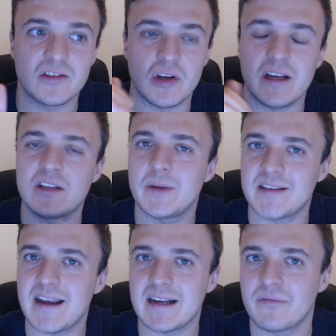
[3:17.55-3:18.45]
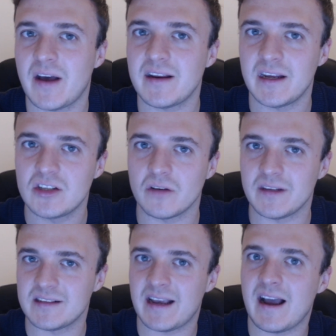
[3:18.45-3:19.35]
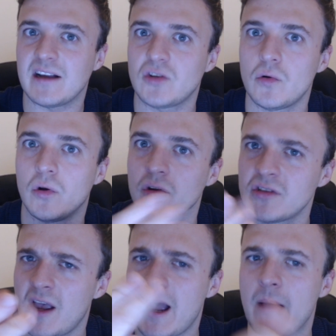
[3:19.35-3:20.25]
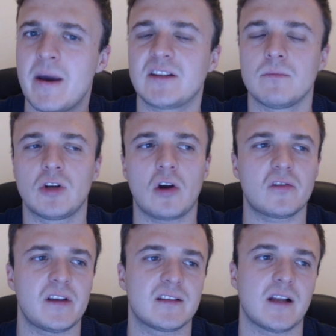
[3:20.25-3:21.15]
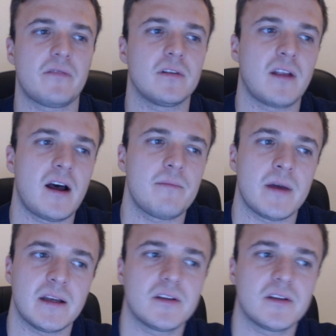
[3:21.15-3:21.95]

So you need to be taking advantage of these AI tools and make some dosh for yourself online, mate.